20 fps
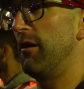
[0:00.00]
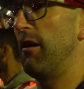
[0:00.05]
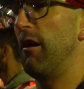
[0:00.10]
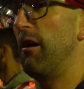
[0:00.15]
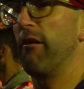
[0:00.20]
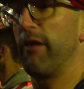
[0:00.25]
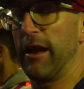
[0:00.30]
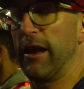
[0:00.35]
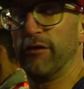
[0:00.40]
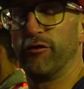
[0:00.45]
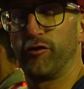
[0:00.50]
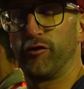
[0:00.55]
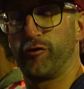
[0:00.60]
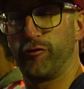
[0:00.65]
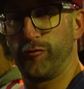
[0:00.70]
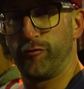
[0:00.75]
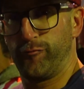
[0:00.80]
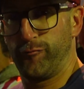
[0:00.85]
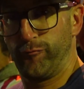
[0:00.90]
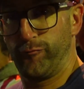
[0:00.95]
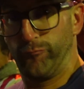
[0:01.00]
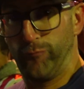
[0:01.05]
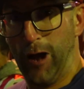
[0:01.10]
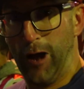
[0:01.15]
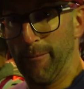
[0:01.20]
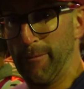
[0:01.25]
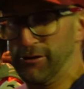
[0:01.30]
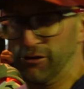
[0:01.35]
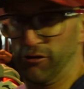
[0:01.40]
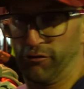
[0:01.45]
Okay,
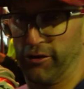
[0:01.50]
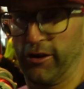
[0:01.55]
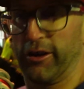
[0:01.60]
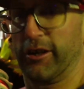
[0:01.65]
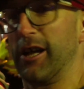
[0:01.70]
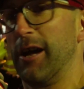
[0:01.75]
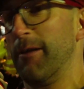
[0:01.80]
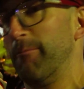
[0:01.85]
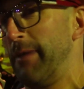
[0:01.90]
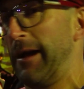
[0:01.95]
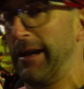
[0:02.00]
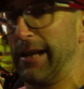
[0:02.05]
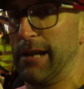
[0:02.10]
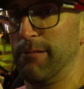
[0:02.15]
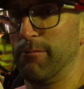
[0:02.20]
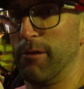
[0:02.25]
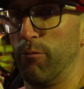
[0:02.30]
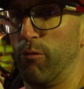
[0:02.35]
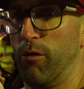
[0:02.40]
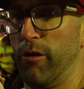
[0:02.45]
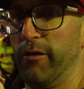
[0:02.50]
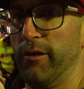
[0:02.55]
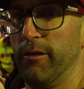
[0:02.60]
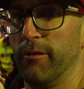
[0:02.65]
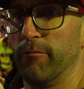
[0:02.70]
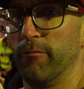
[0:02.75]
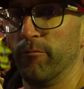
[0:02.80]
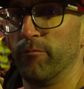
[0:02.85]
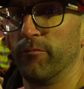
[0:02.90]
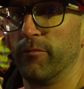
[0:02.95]
Mitchell's going to come back in with one.
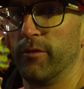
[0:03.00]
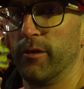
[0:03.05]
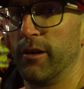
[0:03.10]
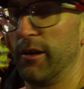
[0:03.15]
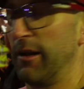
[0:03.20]
Yeah.